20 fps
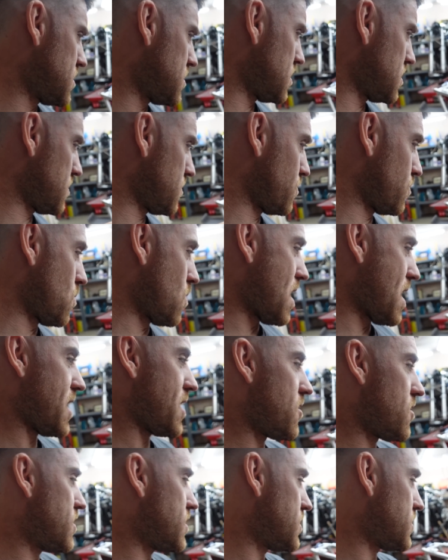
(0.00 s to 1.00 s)
the
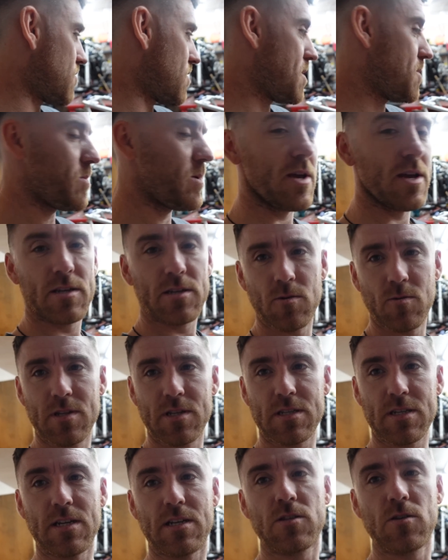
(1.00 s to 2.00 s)
wiring in the right place so it
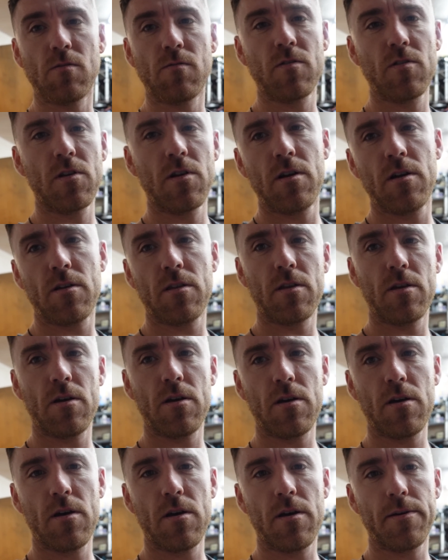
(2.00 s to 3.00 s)
sits over
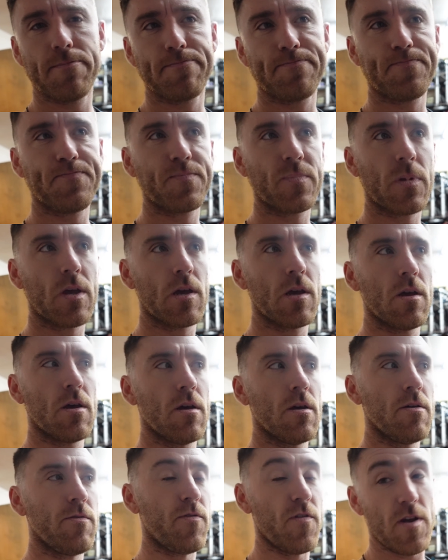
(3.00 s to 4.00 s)
the
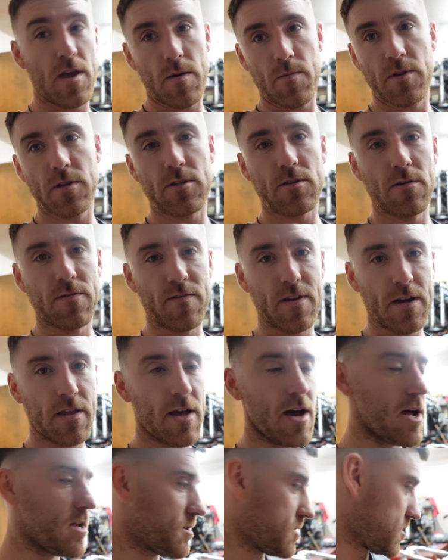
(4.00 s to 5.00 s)
frame and stuff like that.